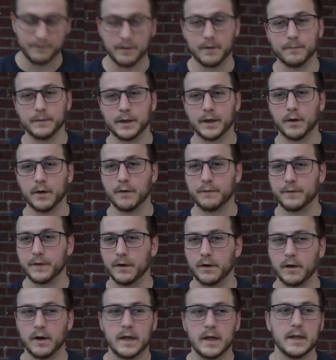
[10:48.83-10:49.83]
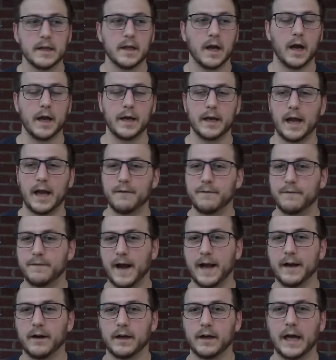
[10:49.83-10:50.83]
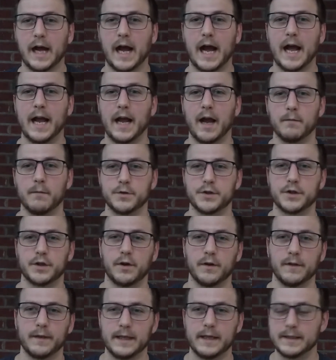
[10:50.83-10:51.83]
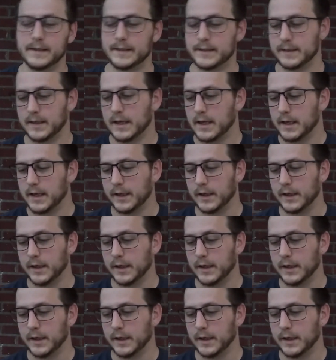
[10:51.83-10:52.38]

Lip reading: them. If you're a knife fighter guy, I'm sure these,